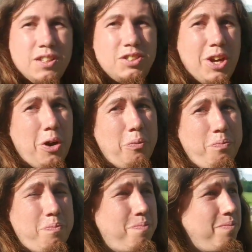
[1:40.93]
So,
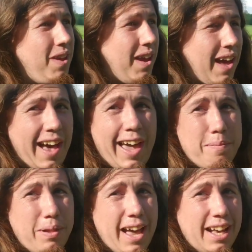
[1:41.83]
I had
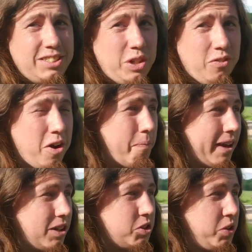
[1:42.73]
a blast over at
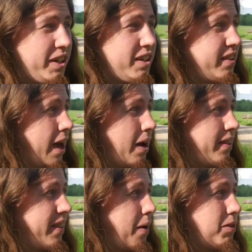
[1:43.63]
Baker's Creek. That
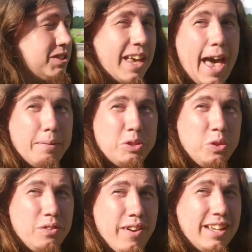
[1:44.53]
was
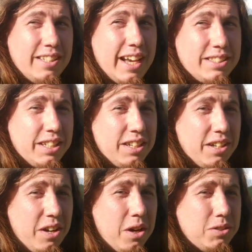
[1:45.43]
absolutely fantastic.
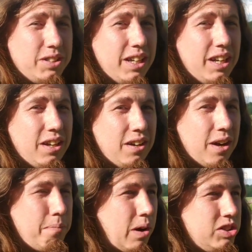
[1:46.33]
You know, seeing
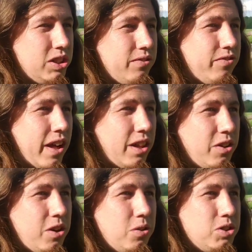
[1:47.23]
a bunch of fellow
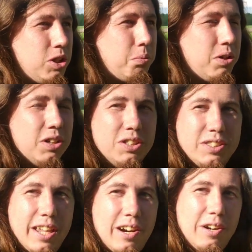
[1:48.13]
YouTubers
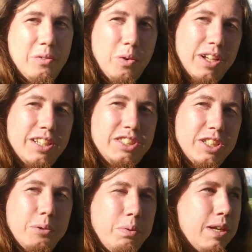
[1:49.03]
that are really
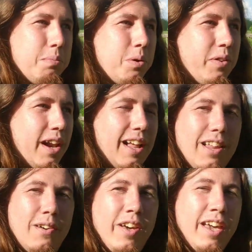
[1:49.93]
chill people that I
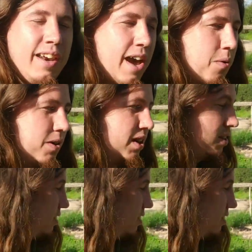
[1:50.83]
love hanging out with,